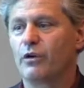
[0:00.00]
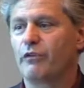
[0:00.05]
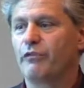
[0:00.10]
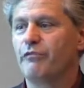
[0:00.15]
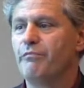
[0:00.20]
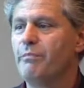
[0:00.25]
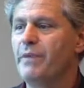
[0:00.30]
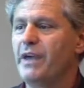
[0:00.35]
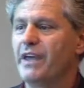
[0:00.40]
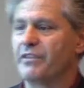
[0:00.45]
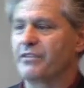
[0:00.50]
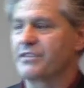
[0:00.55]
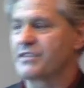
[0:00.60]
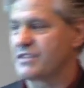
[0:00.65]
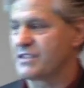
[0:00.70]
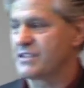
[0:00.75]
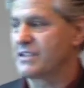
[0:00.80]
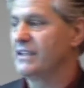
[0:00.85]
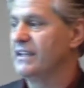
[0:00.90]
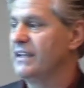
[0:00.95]
of
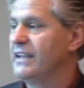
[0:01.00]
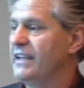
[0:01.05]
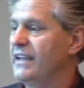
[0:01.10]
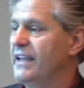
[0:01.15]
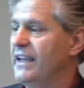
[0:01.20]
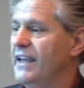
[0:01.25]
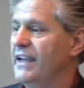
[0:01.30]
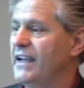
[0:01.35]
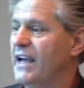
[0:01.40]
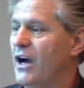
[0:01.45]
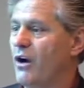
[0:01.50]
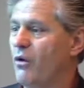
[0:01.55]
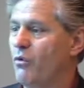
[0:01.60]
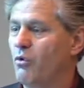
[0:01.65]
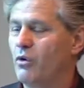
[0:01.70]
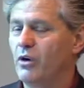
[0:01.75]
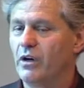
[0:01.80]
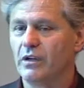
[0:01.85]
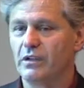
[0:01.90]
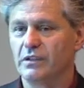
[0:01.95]
myths in our
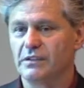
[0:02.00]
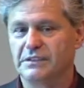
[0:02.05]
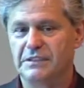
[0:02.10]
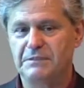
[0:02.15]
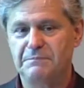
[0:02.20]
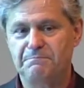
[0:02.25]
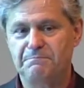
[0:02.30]
world.